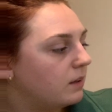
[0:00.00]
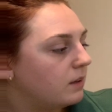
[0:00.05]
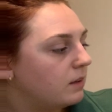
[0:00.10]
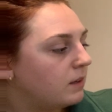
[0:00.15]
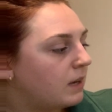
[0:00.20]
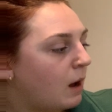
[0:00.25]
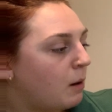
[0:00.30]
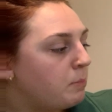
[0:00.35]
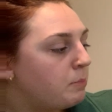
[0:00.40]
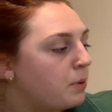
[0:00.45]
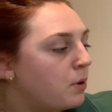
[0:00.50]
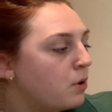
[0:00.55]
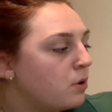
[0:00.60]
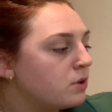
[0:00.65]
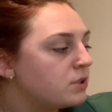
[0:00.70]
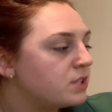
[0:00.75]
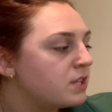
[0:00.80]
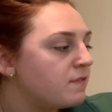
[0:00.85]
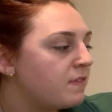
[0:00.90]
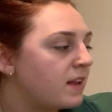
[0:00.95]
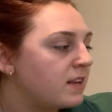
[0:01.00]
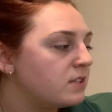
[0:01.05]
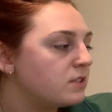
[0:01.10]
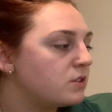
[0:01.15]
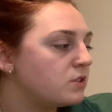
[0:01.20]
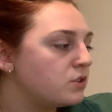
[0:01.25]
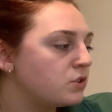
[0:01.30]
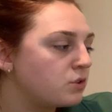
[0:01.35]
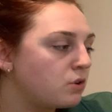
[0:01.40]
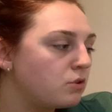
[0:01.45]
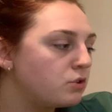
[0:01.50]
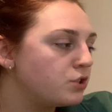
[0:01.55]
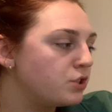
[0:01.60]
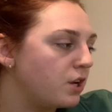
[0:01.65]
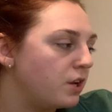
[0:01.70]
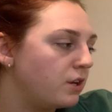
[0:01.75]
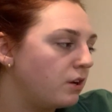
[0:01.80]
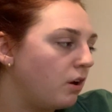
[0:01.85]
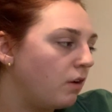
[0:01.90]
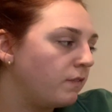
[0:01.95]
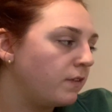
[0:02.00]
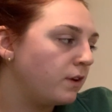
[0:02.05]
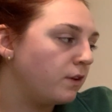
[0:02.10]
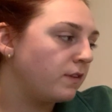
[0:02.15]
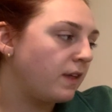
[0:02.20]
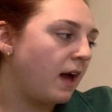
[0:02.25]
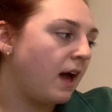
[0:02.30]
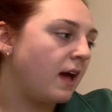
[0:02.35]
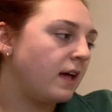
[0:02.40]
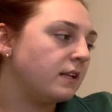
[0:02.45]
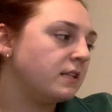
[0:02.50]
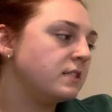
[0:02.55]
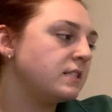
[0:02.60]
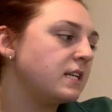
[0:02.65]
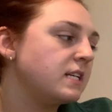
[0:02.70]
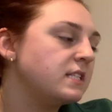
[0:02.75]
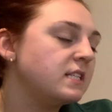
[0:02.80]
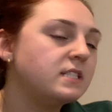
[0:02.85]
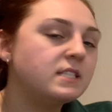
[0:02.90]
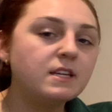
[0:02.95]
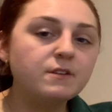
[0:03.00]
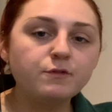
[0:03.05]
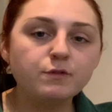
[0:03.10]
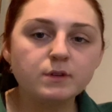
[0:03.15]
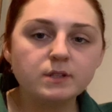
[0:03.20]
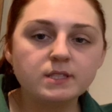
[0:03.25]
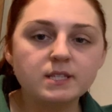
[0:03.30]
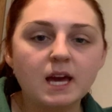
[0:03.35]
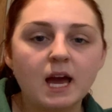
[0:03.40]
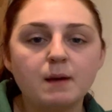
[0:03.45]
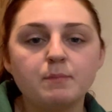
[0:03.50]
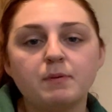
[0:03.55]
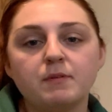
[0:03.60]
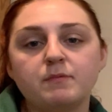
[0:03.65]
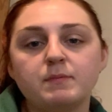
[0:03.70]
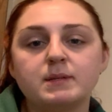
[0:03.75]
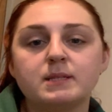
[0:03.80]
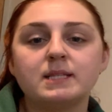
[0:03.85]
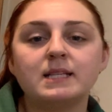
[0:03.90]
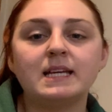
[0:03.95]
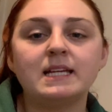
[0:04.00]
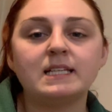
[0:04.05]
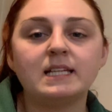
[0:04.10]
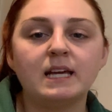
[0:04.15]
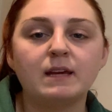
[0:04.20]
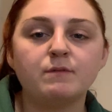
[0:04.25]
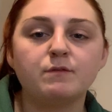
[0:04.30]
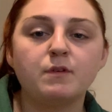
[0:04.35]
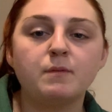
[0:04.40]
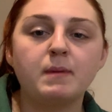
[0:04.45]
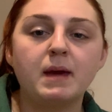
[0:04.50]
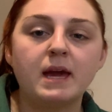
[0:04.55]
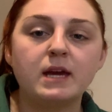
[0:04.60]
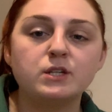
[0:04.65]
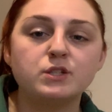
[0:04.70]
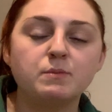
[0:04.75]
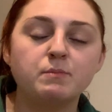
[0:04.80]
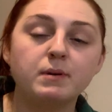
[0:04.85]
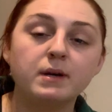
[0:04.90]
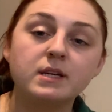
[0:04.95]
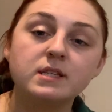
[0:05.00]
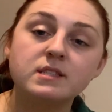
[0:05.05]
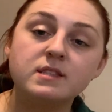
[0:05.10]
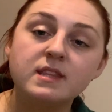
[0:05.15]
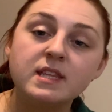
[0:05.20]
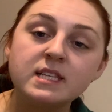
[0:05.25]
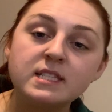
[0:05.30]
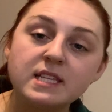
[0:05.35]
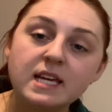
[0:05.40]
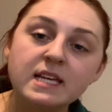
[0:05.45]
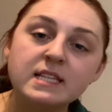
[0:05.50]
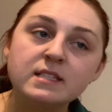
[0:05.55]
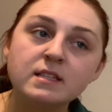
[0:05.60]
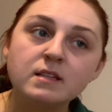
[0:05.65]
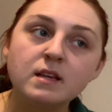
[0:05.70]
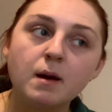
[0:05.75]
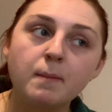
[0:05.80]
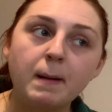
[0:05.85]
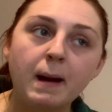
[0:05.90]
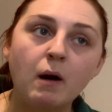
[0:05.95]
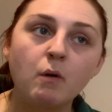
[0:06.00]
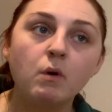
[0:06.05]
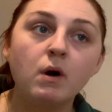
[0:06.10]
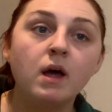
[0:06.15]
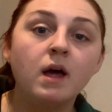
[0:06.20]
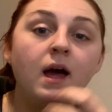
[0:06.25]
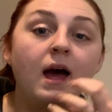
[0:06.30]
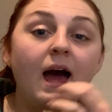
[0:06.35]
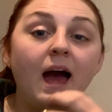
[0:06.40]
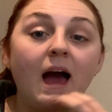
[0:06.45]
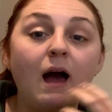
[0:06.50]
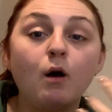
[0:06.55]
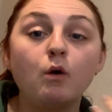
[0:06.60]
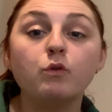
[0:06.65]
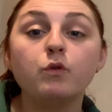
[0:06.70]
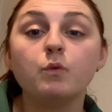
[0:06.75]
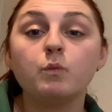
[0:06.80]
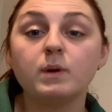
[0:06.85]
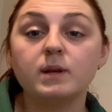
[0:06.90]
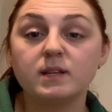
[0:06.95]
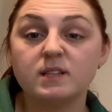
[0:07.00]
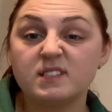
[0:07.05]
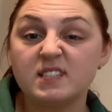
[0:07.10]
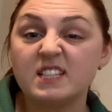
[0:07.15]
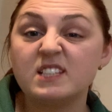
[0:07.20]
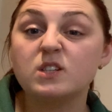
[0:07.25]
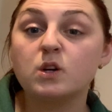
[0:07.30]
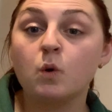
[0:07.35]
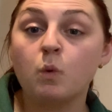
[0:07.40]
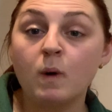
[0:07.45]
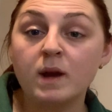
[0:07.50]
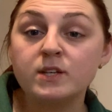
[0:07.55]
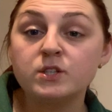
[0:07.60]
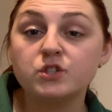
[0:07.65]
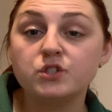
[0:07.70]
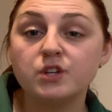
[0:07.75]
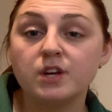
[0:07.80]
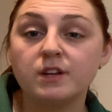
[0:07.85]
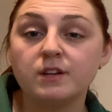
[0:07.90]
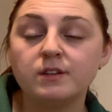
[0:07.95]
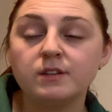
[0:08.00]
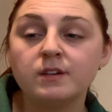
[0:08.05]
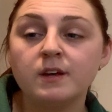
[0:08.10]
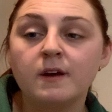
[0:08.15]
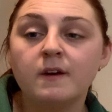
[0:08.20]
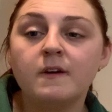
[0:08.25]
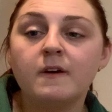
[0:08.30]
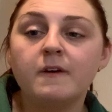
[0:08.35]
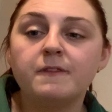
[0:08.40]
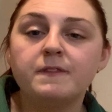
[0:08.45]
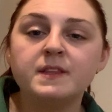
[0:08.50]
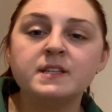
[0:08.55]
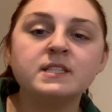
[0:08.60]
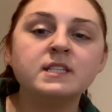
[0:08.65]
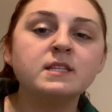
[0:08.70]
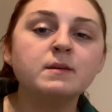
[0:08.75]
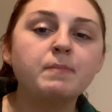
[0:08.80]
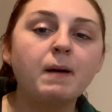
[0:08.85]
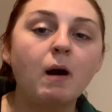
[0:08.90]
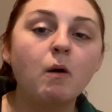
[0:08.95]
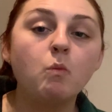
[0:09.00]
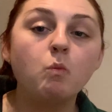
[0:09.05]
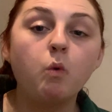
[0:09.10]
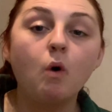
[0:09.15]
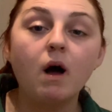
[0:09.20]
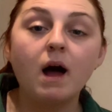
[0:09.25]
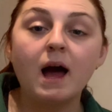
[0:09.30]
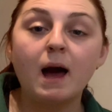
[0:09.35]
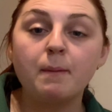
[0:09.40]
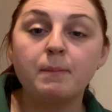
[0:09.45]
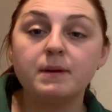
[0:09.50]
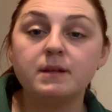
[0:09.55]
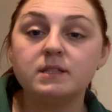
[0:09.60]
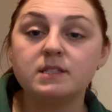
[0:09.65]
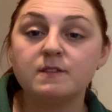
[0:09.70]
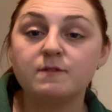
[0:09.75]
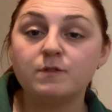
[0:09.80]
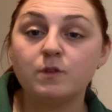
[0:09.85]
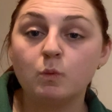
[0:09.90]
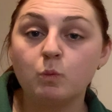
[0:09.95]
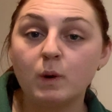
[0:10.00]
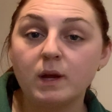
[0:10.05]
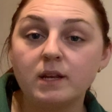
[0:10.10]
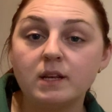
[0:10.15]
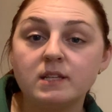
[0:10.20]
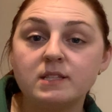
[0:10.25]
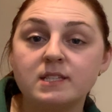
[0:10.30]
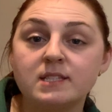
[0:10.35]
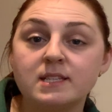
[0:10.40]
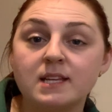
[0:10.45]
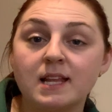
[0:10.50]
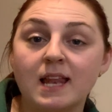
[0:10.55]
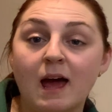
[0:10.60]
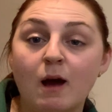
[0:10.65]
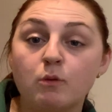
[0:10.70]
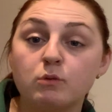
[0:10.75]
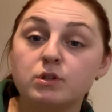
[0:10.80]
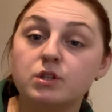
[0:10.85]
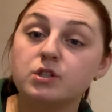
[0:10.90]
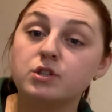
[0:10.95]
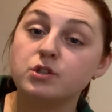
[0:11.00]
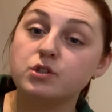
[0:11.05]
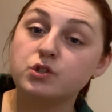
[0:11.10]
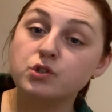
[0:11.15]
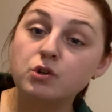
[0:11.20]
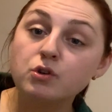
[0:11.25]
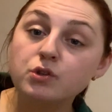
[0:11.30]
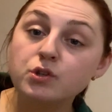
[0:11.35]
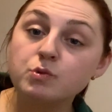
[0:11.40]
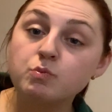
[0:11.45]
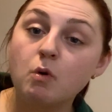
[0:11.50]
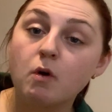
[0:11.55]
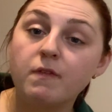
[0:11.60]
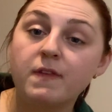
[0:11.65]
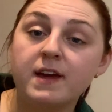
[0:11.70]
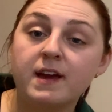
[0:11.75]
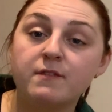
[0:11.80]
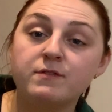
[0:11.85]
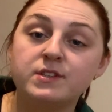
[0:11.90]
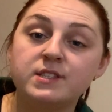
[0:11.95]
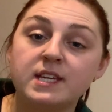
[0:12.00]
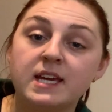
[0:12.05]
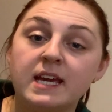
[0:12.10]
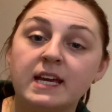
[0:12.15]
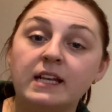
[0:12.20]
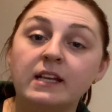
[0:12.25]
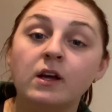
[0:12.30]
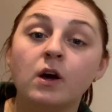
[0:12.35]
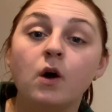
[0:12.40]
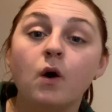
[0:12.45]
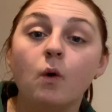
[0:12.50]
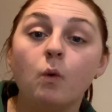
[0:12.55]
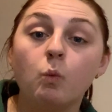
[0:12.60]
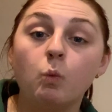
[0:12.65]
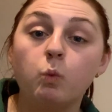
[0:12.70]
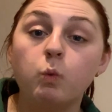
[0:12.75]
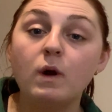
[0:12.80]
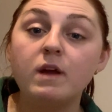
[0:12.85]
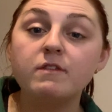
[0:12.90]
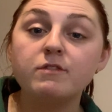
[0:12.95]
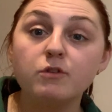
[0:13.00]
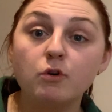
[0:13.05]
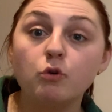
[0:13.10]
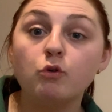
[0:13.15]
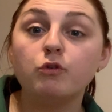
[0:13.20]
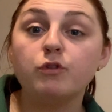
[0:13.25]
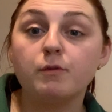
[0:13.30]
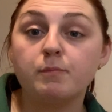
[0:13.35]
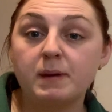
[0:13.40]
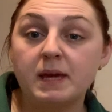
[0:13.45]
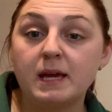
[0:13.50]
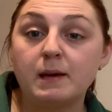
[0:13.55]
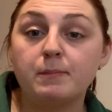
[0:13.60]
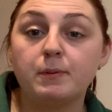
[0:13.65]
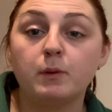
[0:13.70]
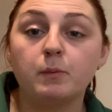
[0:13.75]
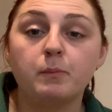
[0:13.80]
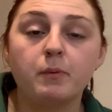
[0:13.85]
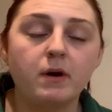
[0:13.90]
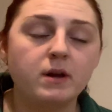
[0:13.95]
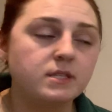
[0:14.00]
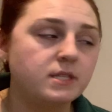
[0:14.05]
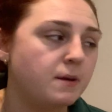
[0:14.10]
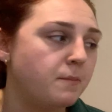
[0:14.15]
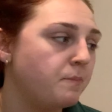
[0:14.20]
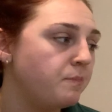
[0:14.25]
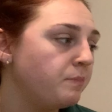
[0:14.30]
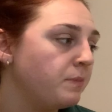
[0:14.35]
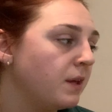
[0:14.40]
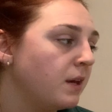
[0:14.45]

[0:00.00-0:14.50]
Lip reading: Now, post-event discussion, on the other hand, is a different type of misleading information, because this isn't about how the witness is questioned. This is about what happens if the witness is allowed to discuss what they have seen with other people present.